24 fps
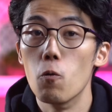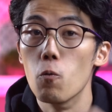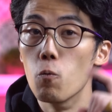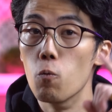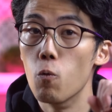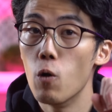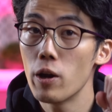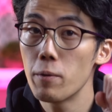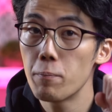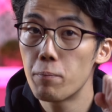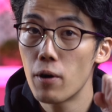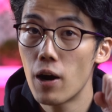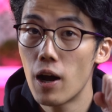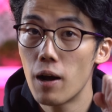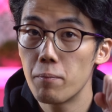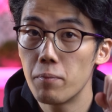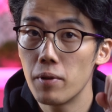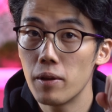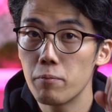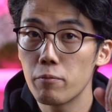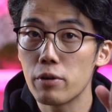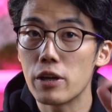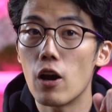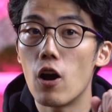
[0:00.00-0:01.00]
One
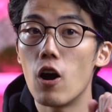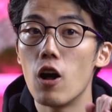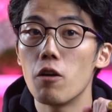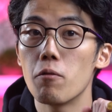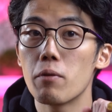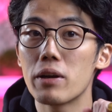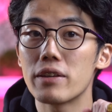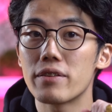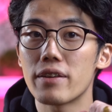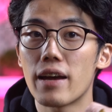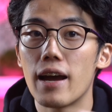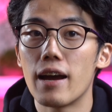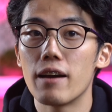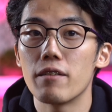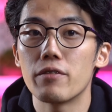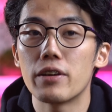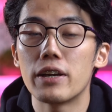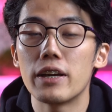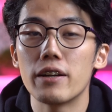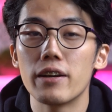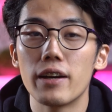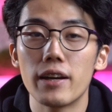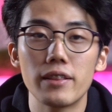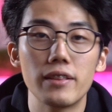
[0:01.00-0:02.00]
problem we always have
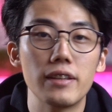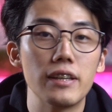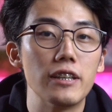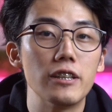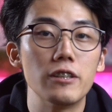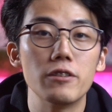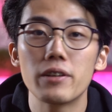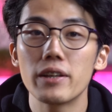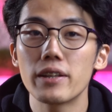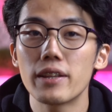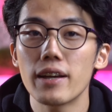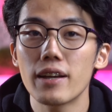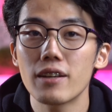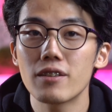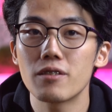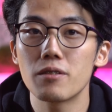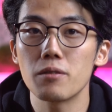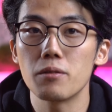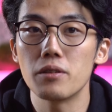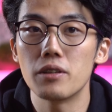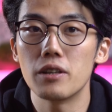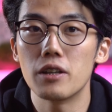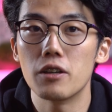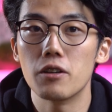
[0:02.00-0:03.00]
here at the Yugatech
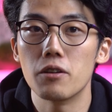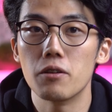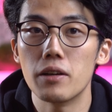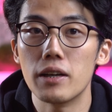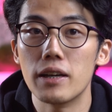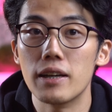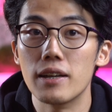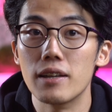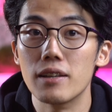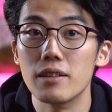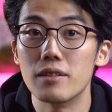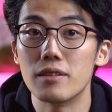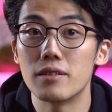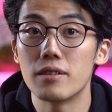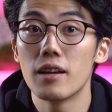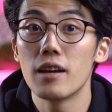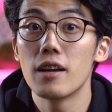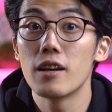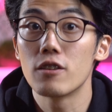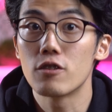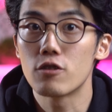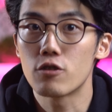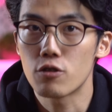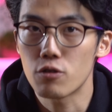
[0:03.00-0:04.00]
studio is
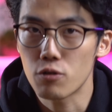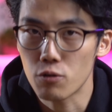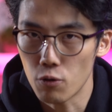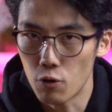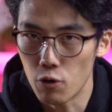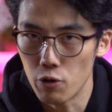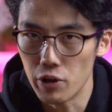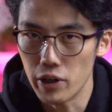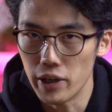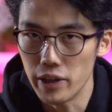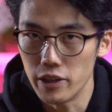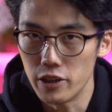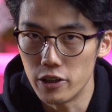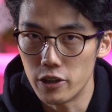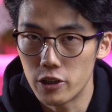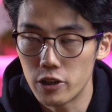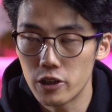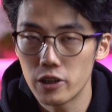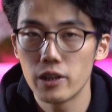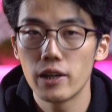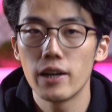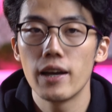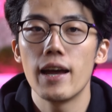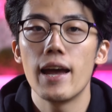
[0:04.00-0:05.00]

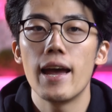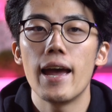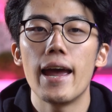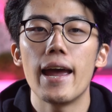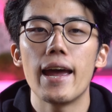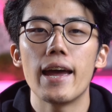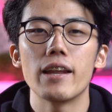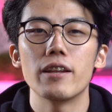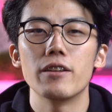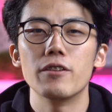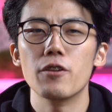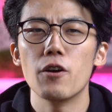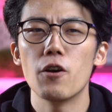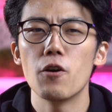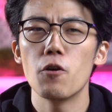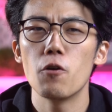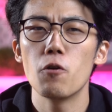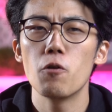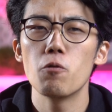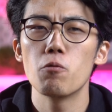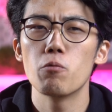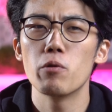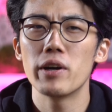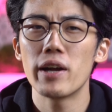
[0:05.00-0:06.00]
storage. And
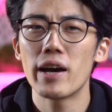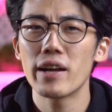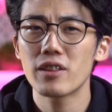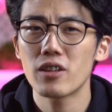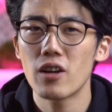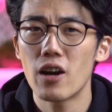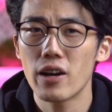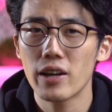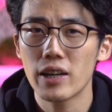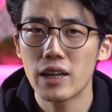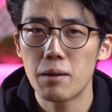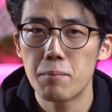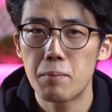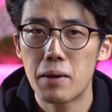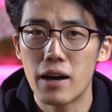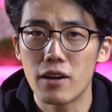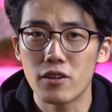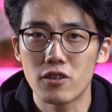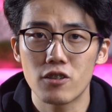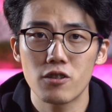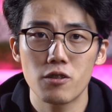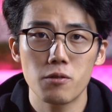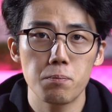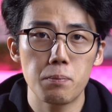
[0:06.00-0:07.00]
no, we're not talking
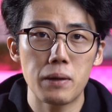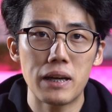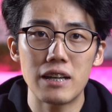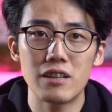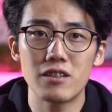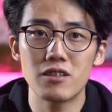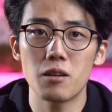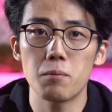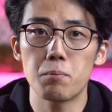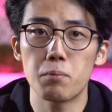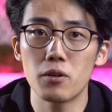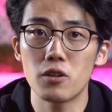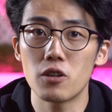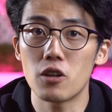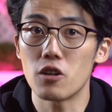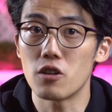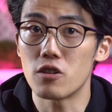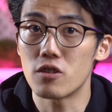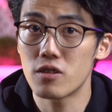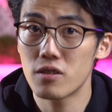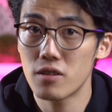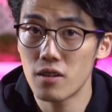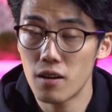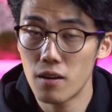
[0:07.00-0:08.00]
about space to put your
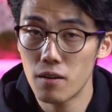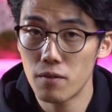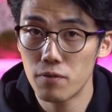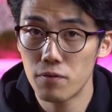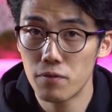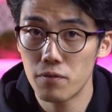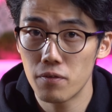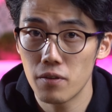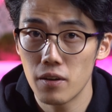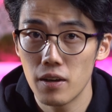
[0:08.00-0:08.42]
stuff.